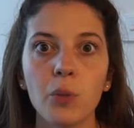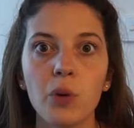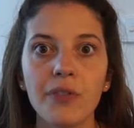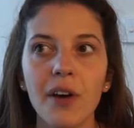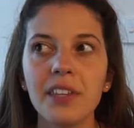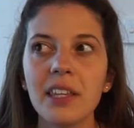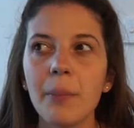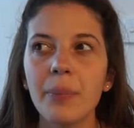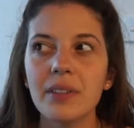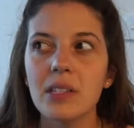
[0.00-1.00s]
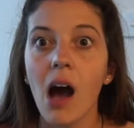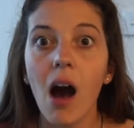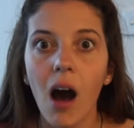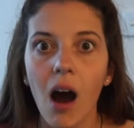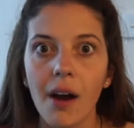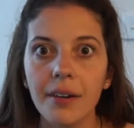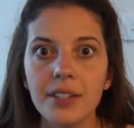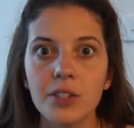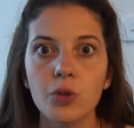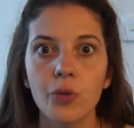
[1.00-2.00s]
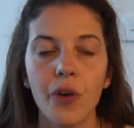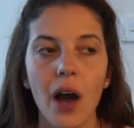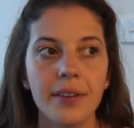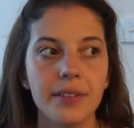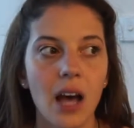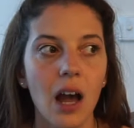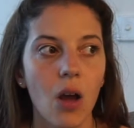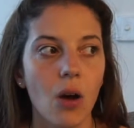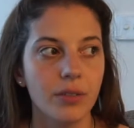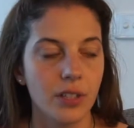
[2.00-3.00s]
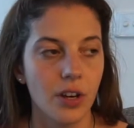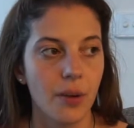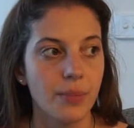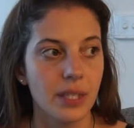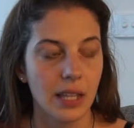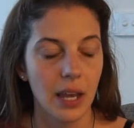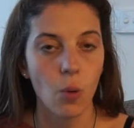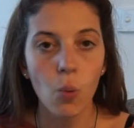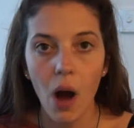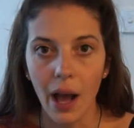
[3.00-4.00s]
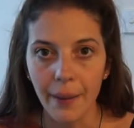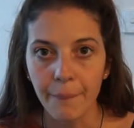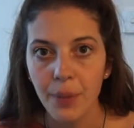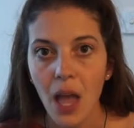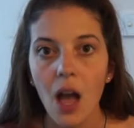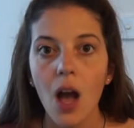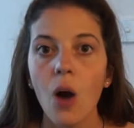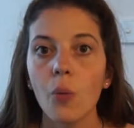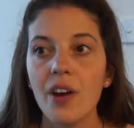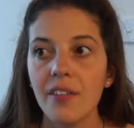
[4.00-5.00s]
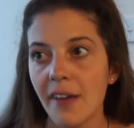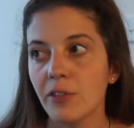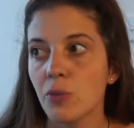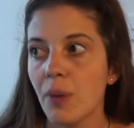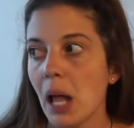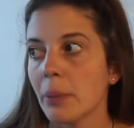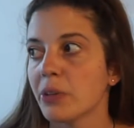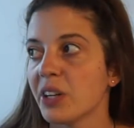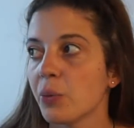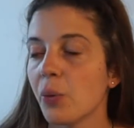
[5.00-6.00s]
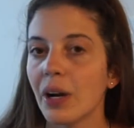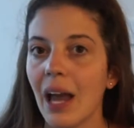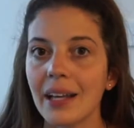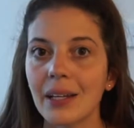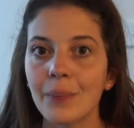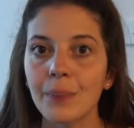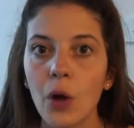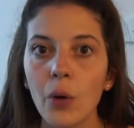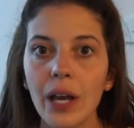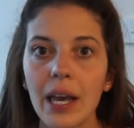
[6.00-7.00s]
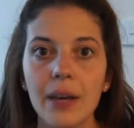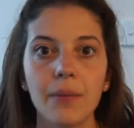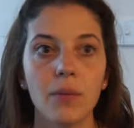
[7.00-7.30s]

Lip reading: We found it a bit hard to find a long-term stay. Why? We arrived to Melbourne and we were like, okay,